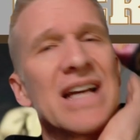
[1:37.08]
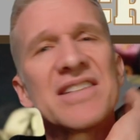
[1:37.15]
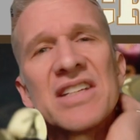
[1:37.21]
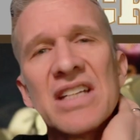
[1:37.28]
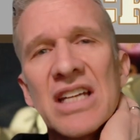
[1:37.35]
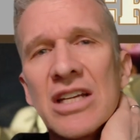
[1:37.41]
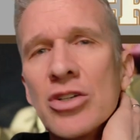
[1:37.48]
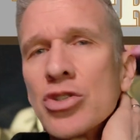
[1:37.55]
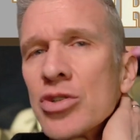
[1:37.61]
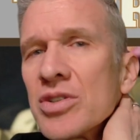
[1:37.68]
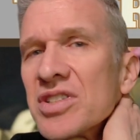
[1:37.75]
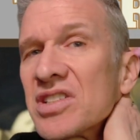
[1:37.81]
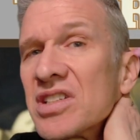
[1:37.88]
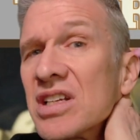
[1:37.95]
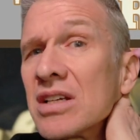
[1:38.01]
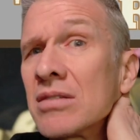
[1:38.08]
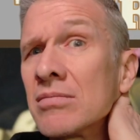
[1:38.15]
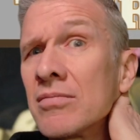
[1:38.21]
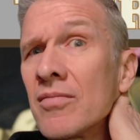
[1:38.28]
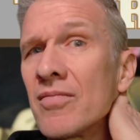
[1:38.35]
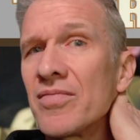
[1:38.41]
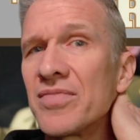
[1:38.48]

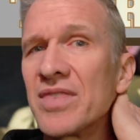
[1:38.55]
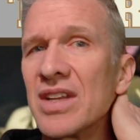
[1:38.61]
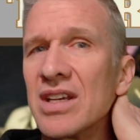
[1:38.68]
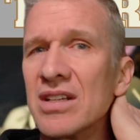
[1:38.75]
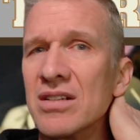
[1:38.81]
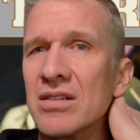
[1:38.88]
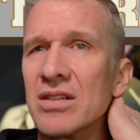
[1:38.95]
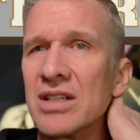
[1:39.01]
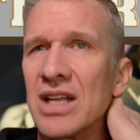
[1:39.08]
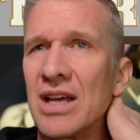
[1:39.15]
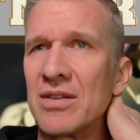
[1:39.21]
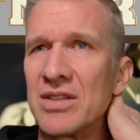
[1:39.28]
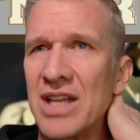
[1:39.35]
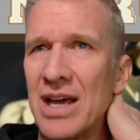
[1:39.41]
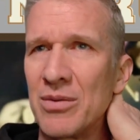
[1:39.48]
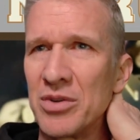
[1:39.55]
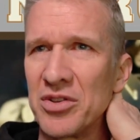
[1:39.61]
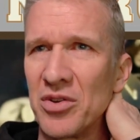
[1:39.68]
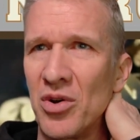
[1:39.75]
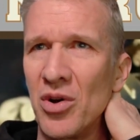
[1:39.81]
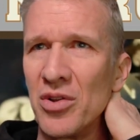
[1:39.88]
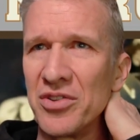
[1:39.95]
interesting, and that with
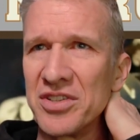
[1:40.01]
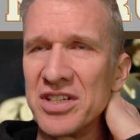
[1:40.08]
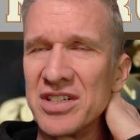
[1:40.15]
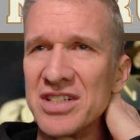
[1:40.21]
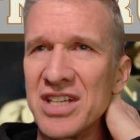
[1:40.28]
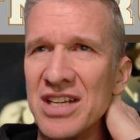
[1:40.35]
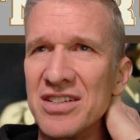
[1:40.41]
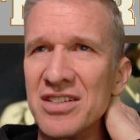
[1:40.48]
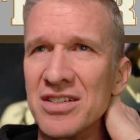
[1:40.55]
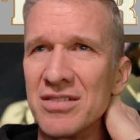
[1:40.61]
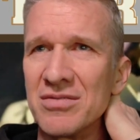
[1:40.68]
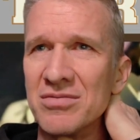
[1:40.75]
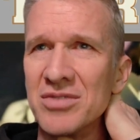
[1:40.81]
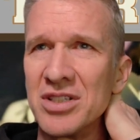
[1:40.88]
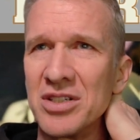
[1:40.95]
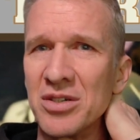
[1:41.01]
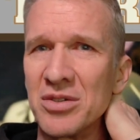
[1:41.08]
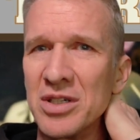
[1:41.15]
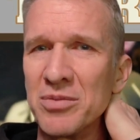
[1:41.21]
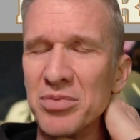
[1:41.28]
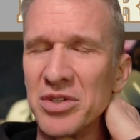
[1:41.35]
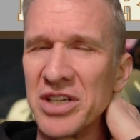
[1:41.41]
all the attendant,
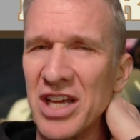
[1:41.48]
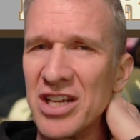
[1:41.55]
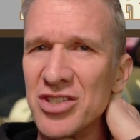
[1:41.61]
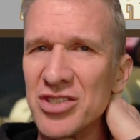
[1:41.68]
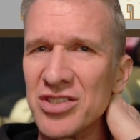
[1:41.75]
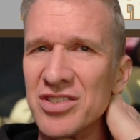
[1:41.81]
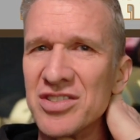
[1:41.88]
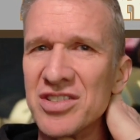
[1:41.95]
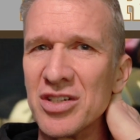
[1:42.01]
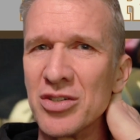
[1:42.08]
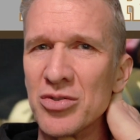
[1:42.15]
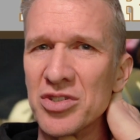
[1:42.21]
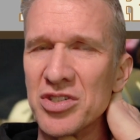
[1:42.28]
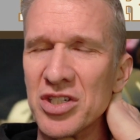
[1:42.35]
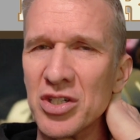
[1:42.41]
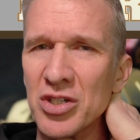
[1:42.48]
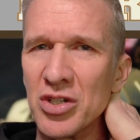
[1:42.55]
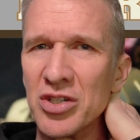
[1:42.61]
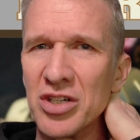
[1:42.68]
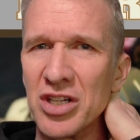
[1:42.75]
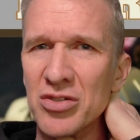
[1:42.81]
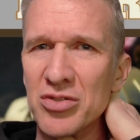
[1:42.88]
implications, interesting
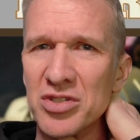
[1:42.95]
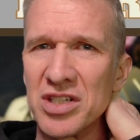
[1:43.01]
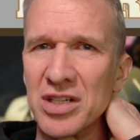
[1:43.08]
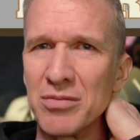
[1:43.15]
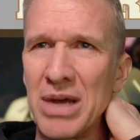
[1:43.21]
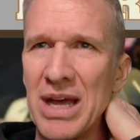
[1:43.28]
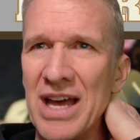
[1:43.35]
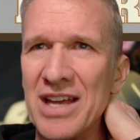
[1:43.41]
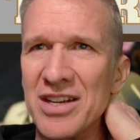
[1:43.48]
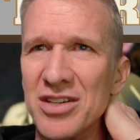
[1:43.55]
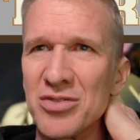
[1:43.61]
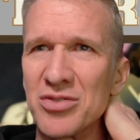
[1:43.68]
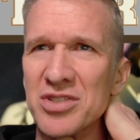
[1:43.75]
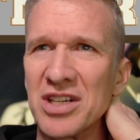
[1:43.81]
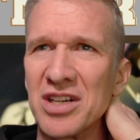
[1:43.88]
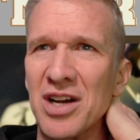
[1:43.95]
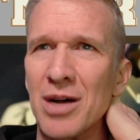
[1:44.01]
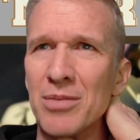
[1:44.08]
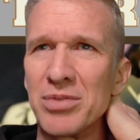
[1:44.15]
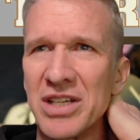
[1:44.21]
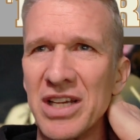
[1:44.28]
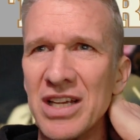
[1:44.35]
good, interesting bad, interesting
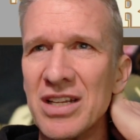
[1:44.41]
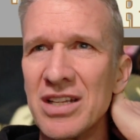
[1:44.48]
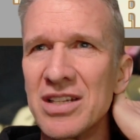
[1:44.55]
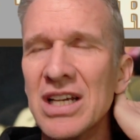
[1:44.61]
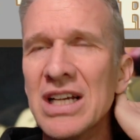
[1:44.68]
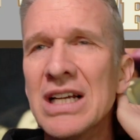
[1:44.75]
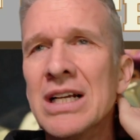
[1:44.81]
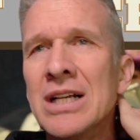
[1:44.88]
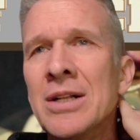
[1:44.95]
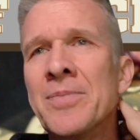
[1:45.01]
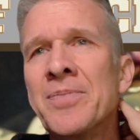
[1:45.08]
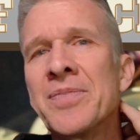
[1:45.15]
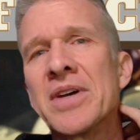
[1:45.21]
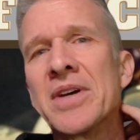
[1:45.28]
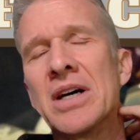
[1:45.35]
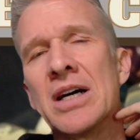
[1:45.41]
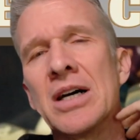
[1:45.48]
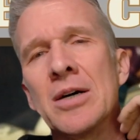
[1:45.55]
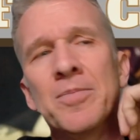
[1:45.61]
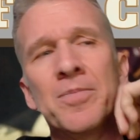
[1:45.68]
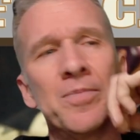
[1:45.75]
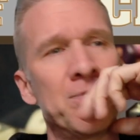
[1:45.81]
complicated,
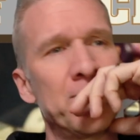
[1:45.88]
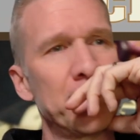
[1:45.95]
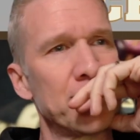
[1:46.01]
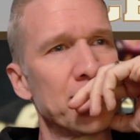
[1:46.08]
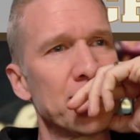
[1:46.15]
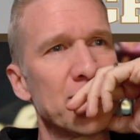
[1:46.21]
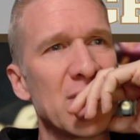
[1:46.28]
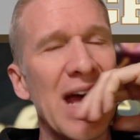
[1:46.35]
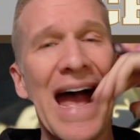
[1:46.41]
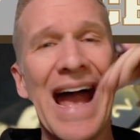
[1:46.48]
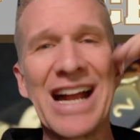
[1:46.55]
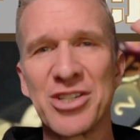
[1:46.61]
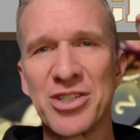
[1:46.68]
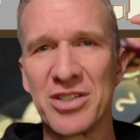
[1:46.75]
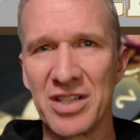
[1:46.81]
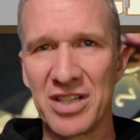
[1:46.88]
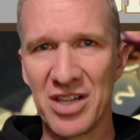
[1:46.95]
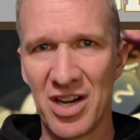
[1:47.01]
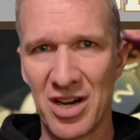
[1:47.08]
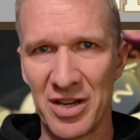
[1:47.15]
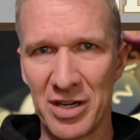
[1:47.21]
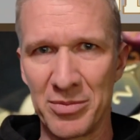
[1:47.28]
action
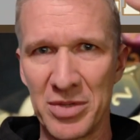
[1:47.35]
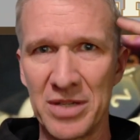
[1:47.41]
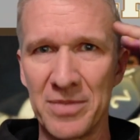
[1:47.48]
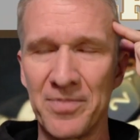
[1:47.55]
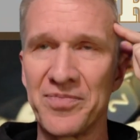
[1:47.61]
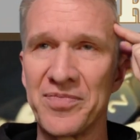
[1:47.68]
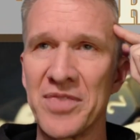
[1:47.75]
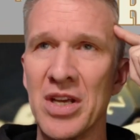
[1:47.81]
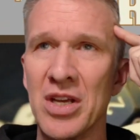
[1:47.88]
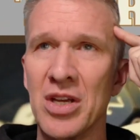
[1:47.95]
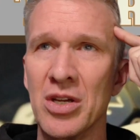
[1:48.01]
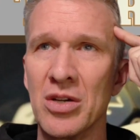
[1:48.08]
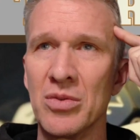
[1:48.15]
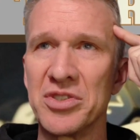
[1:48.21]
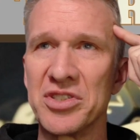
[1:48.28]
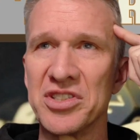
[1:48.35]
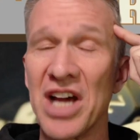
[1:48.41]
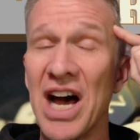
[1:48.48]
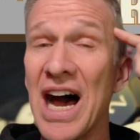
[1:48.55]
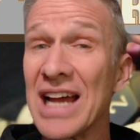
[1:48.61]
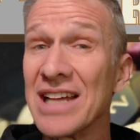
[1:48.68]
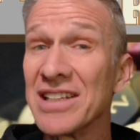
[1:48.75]
economy, which is
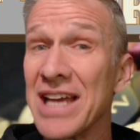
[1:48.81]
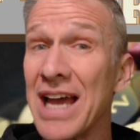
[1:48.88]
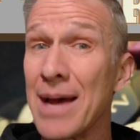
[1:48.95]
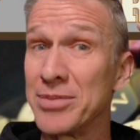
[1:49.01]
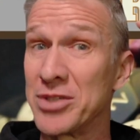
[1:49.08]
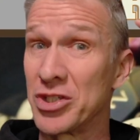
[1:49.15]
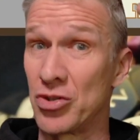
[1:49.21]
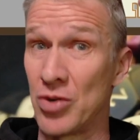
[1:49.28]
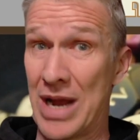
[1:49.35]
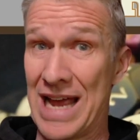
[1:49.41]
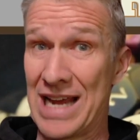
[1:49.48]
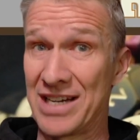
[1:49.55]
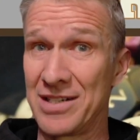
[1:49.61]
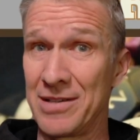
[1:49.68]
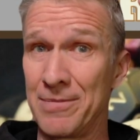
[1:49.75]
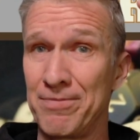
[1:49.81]
highly abstract.